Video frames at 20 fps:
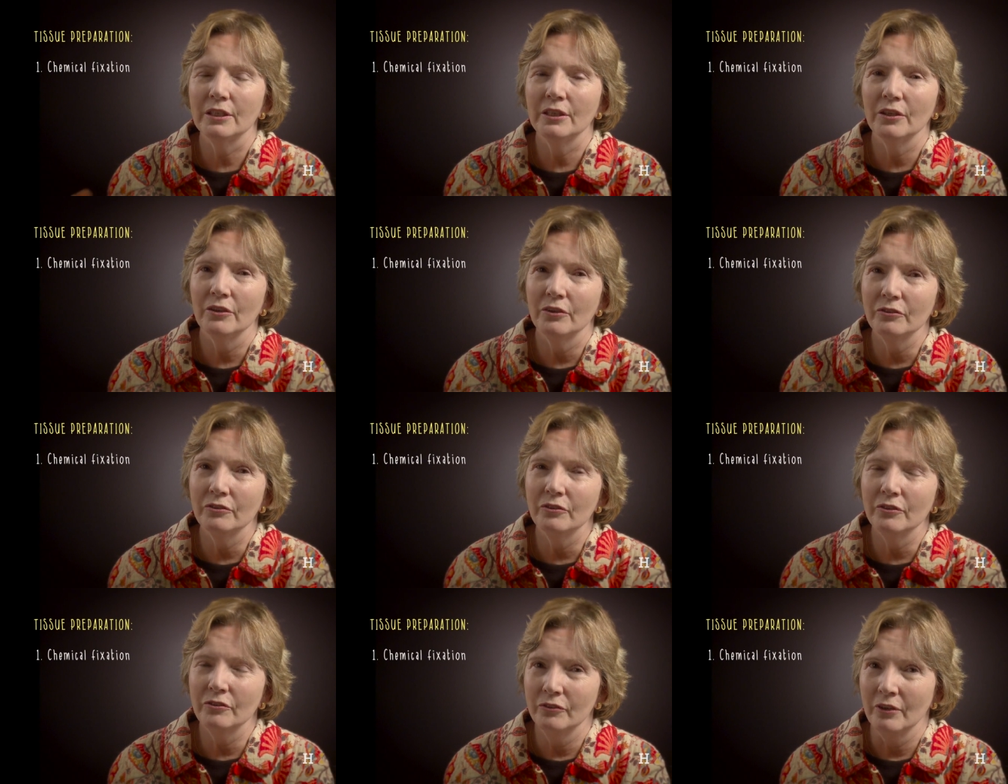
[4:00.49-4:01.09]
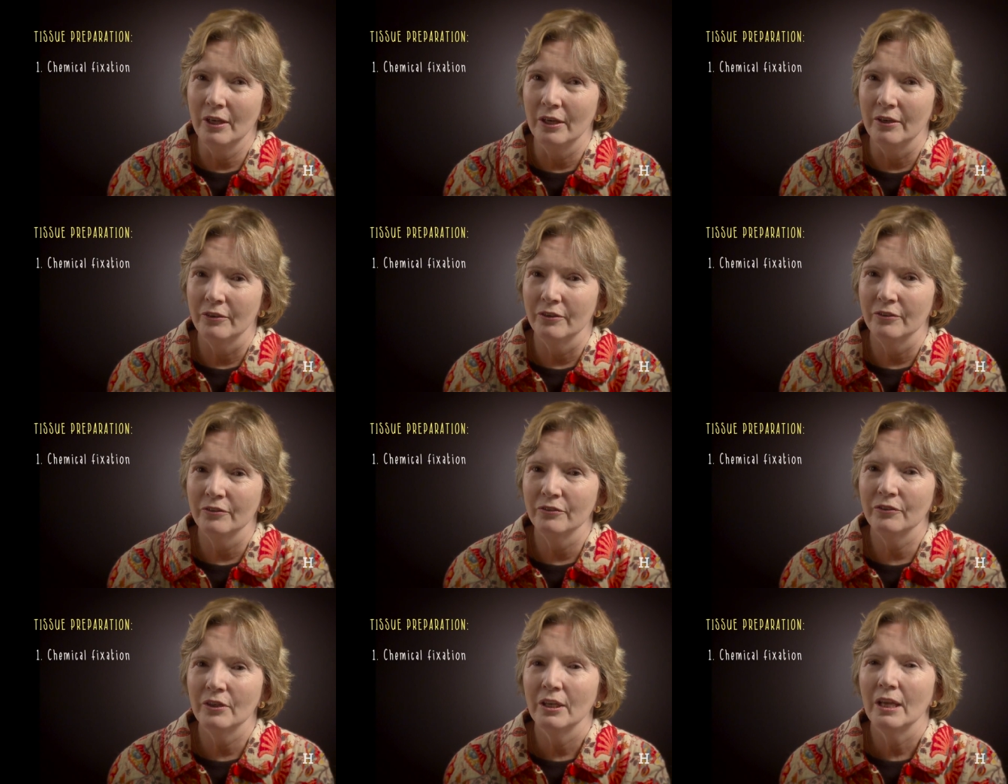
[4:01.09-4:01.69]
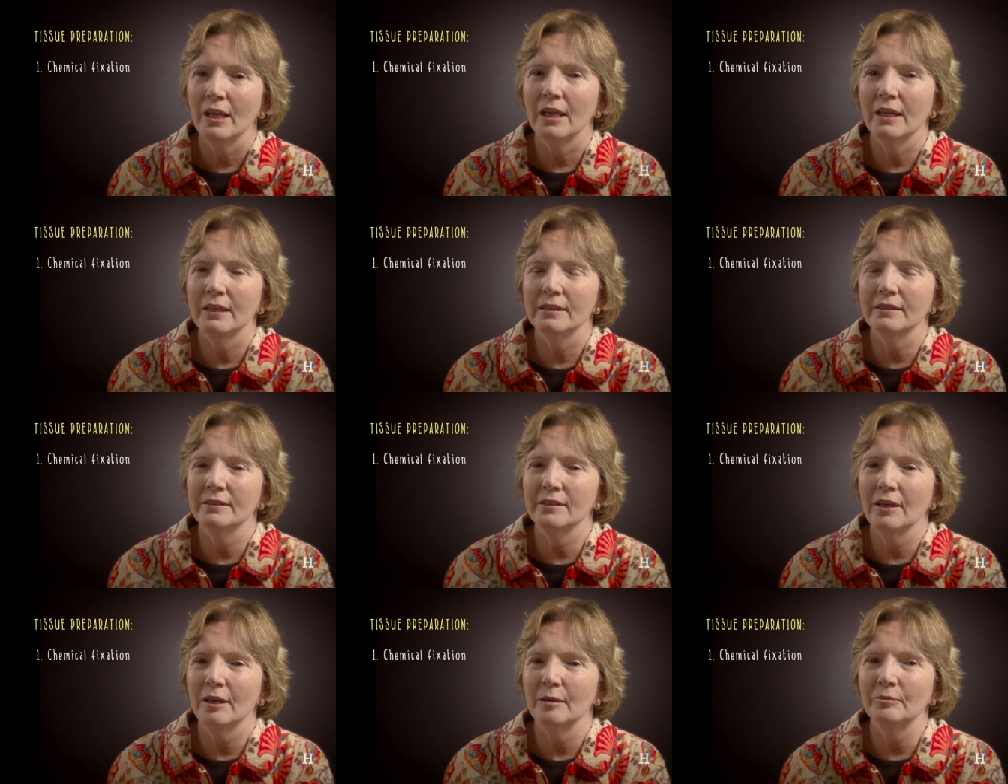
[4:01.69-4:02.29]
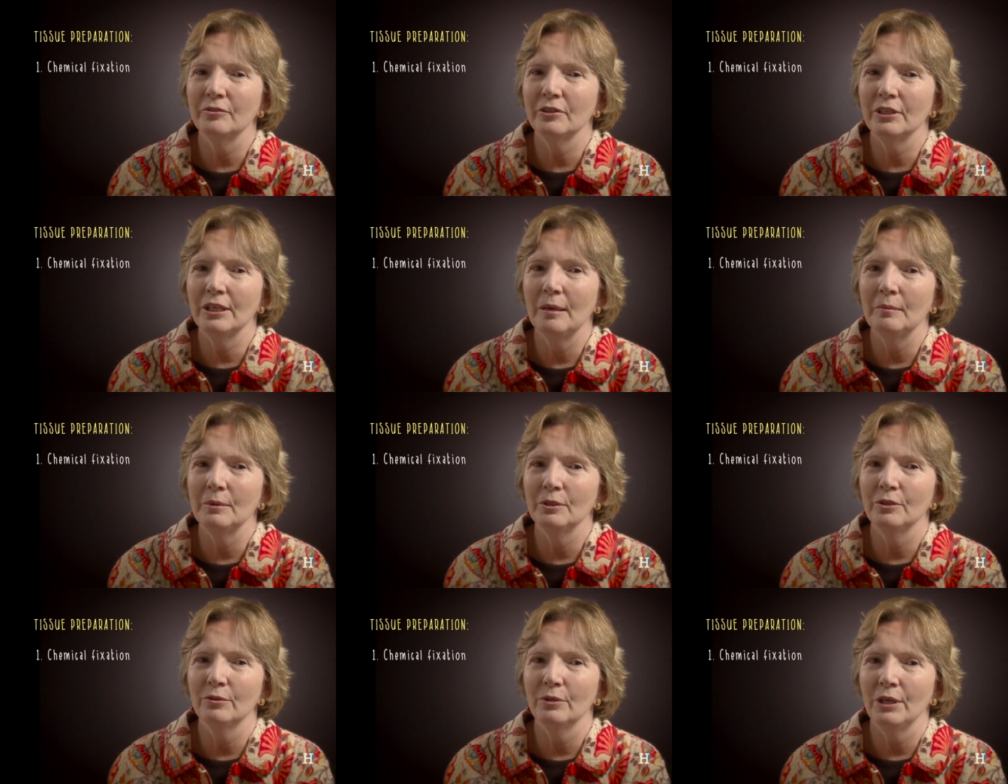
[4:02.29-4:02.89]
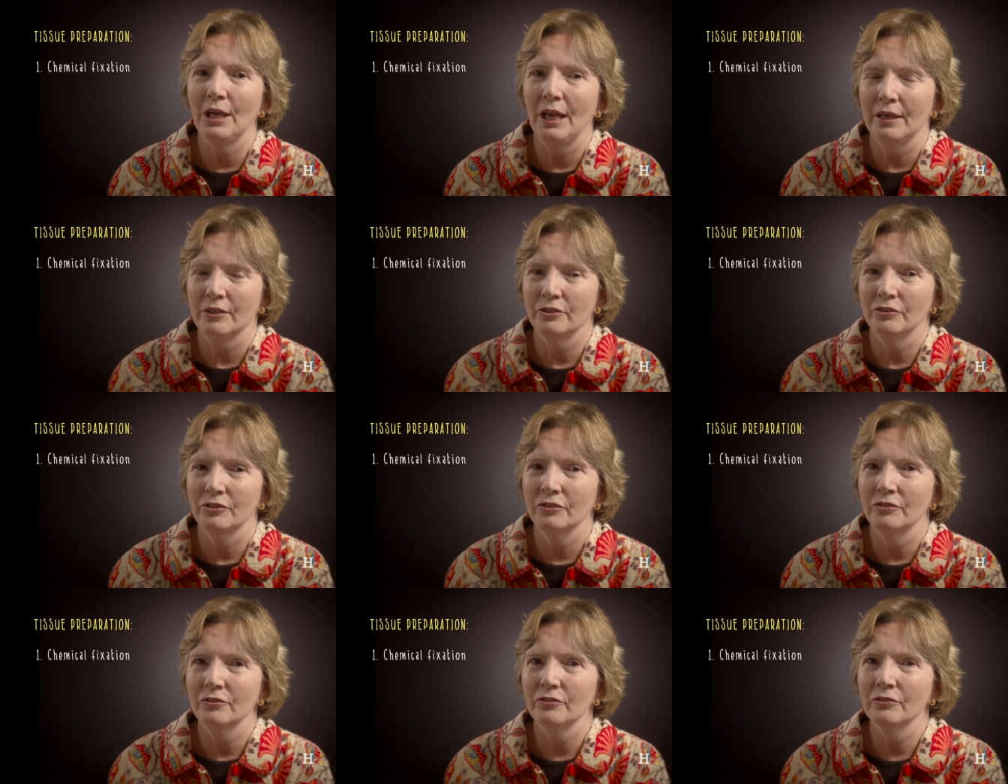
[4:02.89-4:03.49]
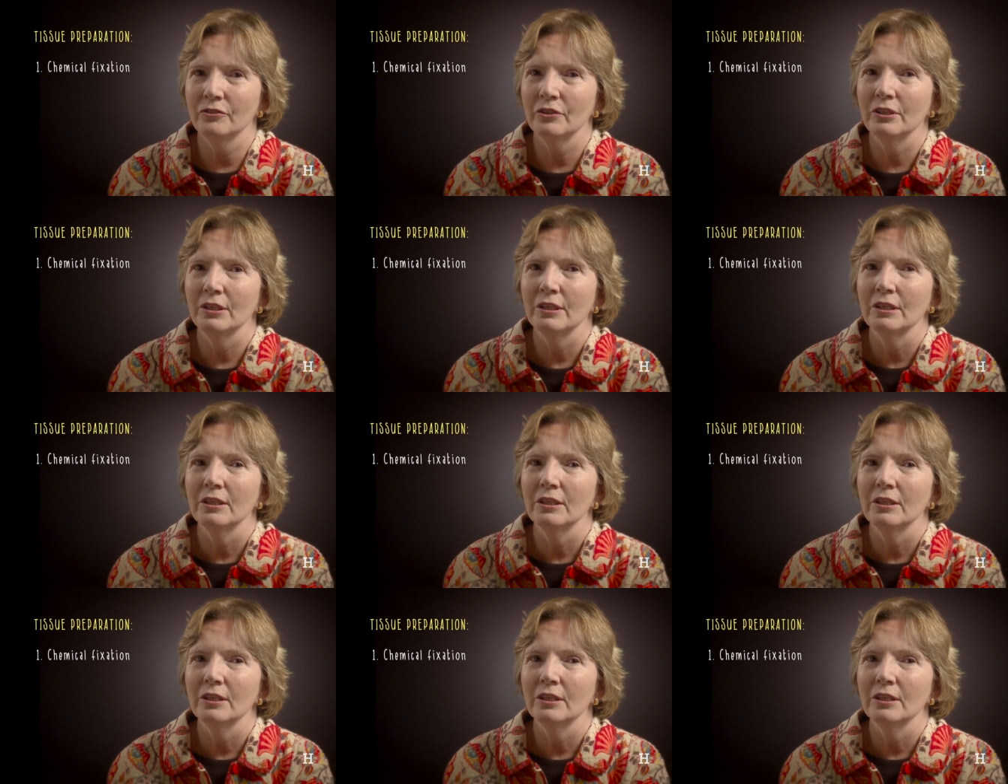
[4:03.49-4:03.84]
kills the cells and stops the chemical reactions.